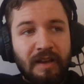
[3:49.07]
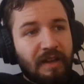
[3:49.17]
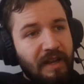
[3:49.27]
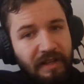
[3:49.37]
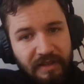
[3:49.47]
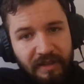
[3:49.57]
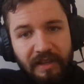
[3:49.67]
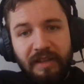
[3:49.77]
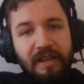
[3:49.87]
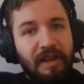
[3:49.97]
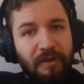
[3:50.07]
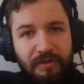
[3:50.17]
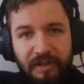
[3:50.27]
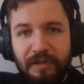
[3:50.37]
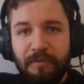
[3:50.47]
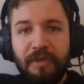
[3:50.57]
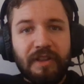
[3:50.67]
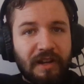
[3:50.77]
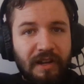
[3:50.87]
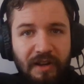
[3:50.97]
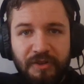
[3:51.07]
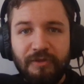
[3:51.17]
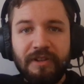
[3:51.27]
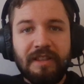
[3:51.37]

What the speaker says: it's the ecosystem within a country